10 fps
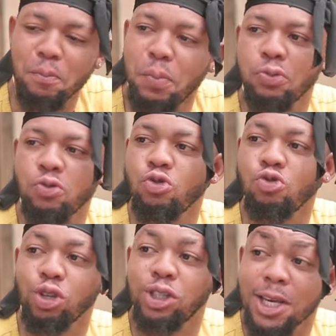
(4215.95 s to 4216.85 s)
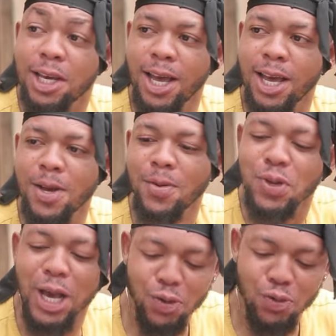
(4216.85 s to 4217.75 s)
People go know say
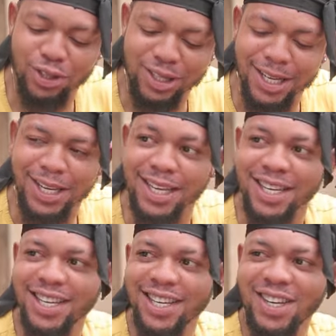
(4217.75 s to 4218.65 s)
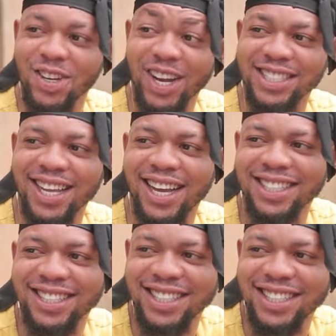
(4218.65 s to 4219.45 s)
me and you dey. That's that.